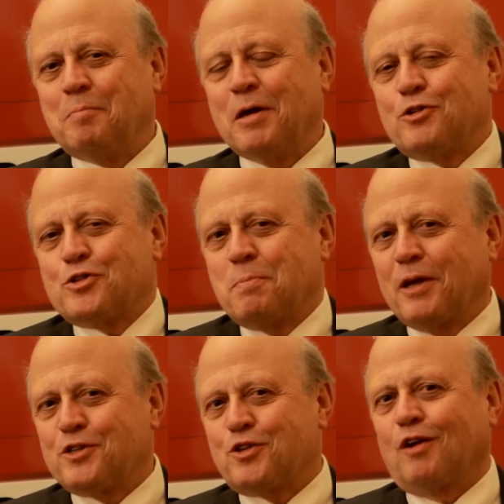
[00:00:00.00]
Mentor's
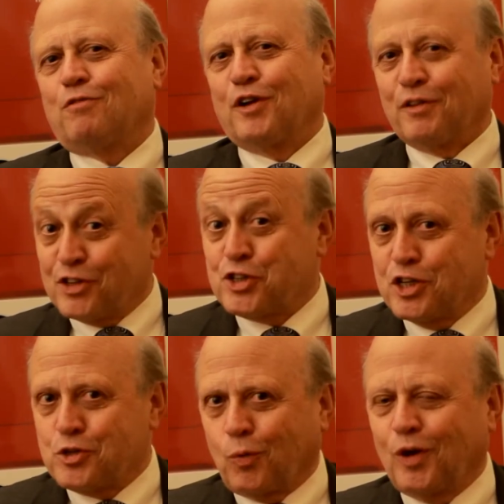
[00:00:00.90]
embedded software division
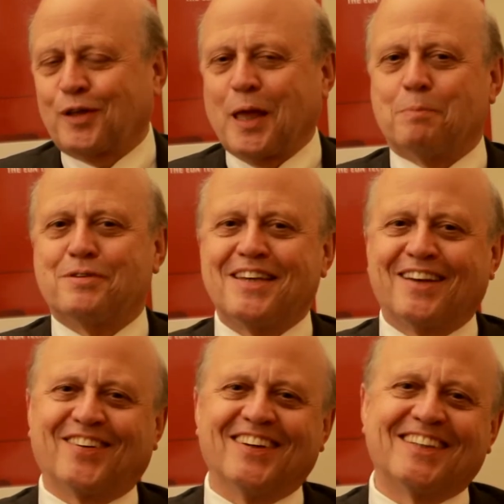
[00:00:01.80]
is a well-kept
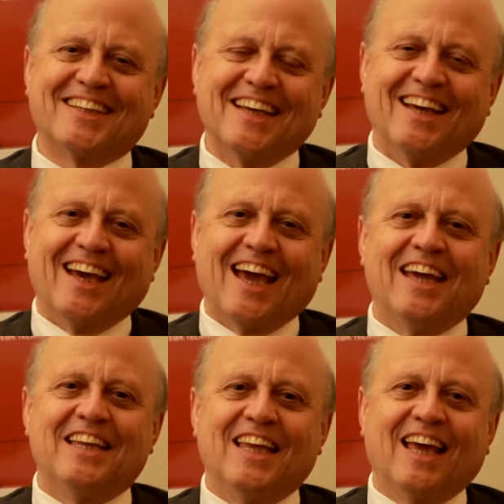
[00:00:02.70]
secret,
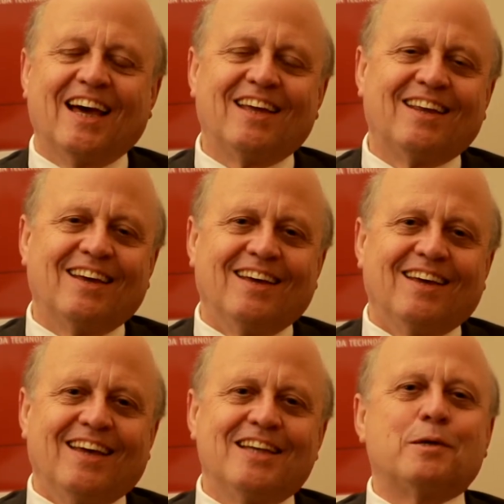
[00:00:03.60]
and yet
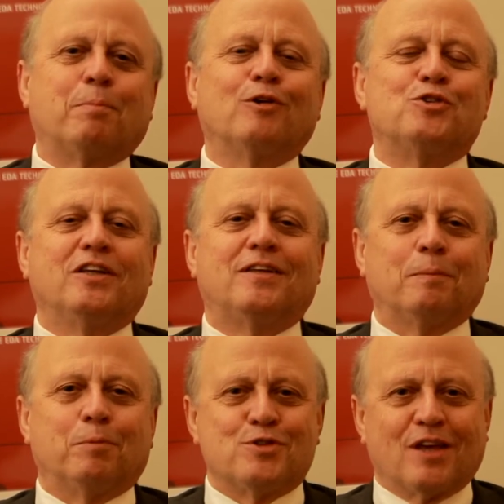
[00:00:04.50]
it's approaching
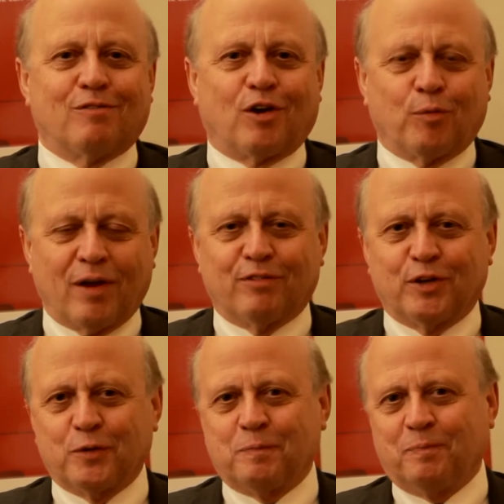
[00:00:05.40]
10% of our
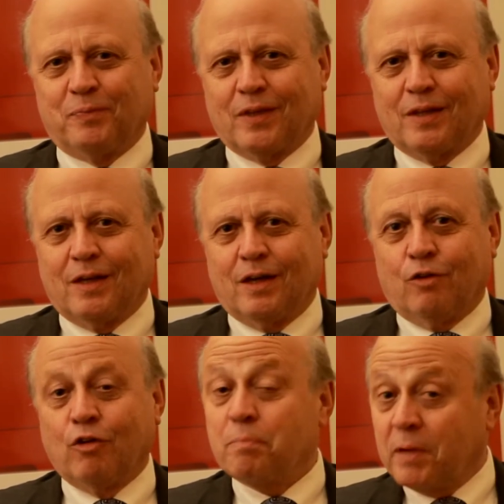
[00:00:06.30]
revenue.
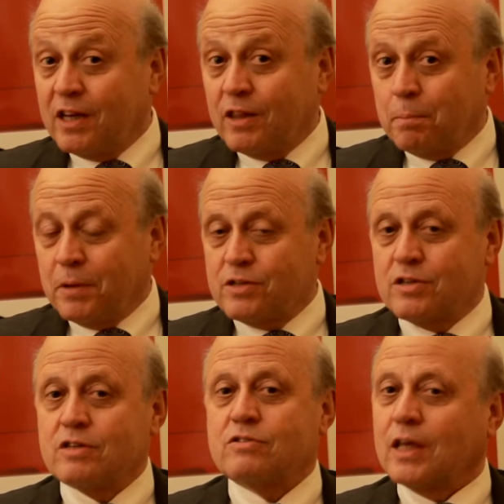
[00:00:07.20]
We've been in the
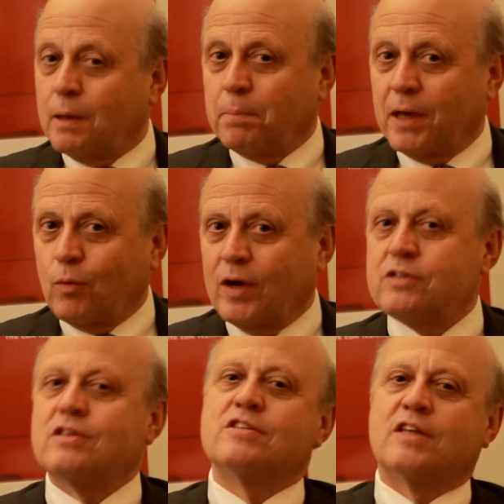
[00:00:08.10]
business in a big way
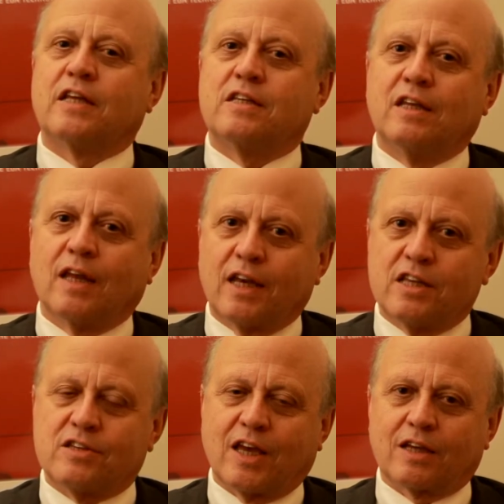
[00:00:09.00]
since
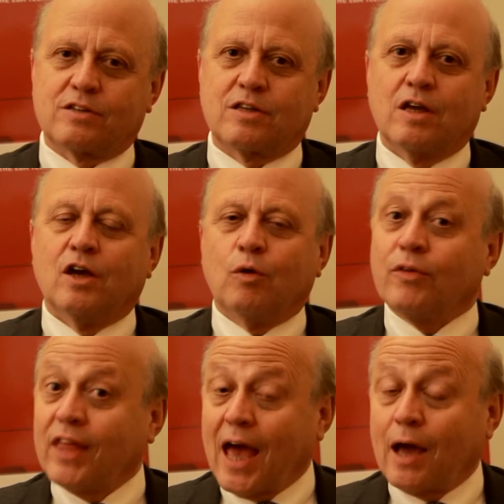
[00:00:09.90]
1996 with
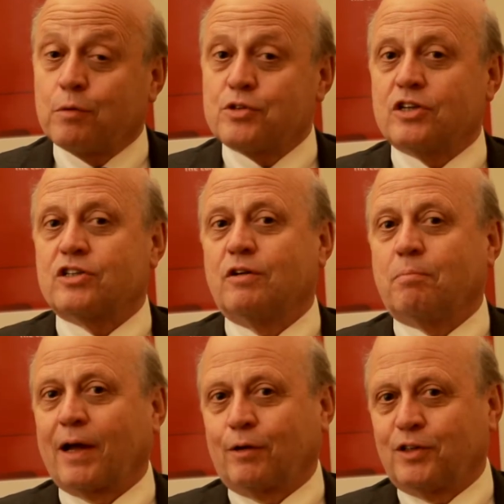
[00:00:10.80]
the acquisition of
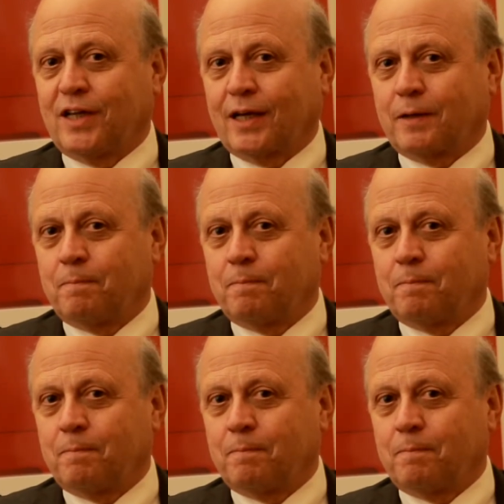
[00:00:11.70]
Microtech,